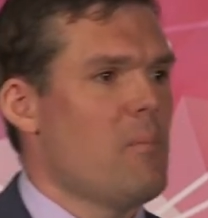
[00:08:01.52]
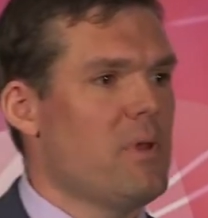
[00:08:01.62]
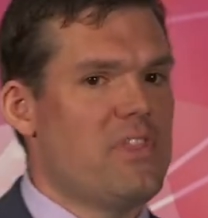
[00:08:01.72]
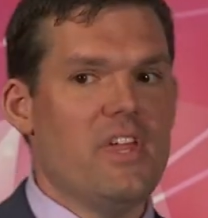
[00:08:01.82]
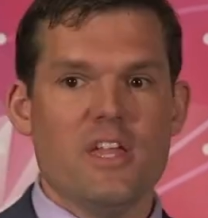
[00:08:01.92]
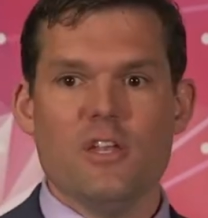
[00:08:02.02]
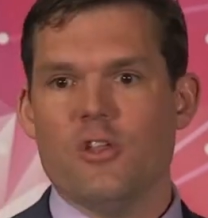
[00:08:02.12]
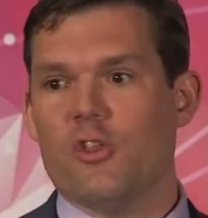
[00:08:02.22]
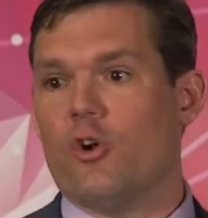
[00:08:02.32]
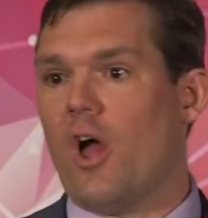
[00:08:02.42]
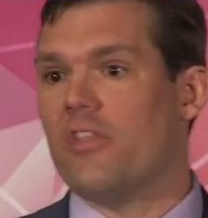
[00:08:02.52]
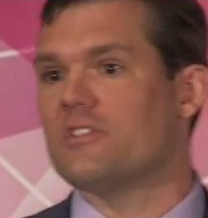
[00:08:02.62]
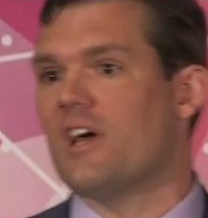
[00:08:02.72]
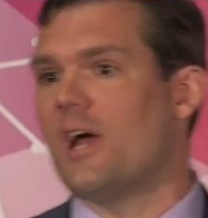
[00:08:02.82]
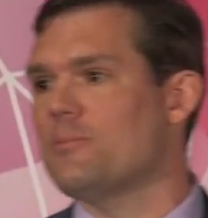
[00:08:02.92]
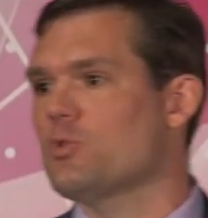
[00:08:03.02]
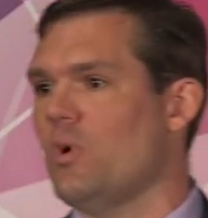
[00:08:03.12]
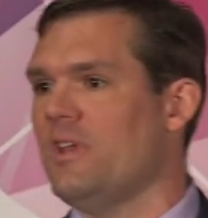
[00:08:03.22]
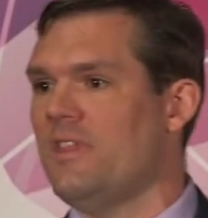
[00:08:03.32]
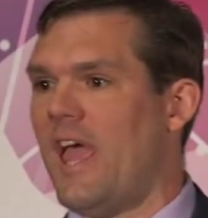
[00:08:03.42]
But then there are other times
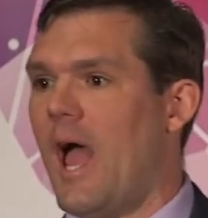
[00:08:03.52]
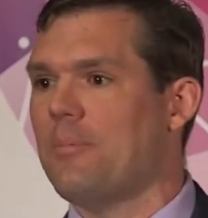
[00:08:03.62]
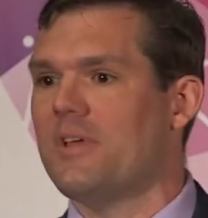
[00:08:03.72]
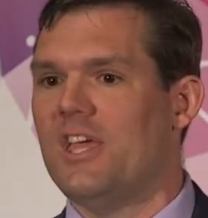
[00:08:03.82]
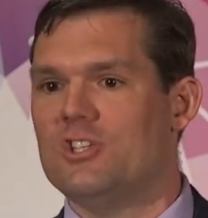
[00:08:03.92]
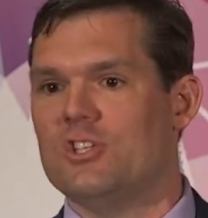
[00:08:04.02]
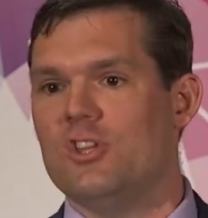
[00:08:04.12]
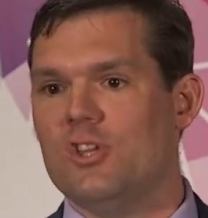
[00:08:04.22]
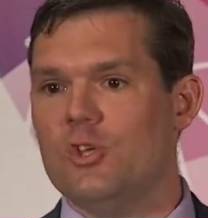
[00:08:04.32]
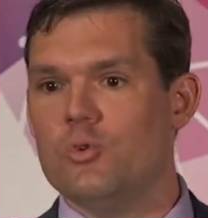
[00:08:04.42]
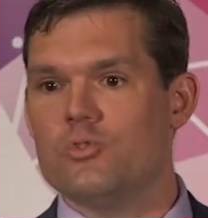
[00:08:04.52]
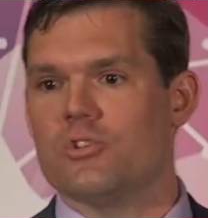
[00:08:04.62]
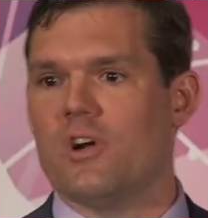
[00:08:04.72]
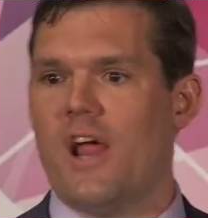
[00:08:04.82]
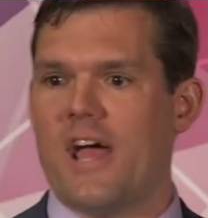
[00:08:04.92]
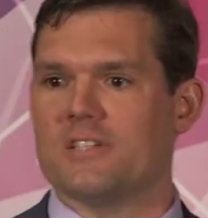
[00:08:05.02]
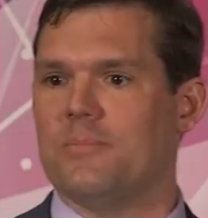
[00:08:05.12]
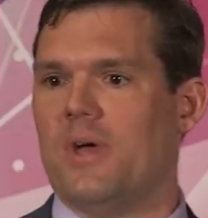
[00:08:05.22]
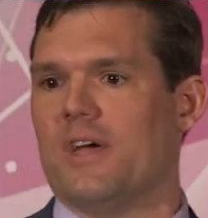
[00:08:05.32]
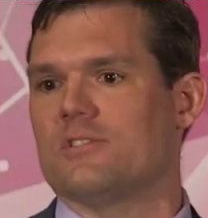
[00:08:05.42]
when the application and the user
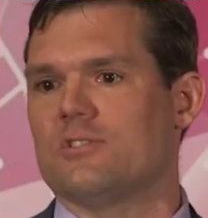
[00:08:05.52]
aspect,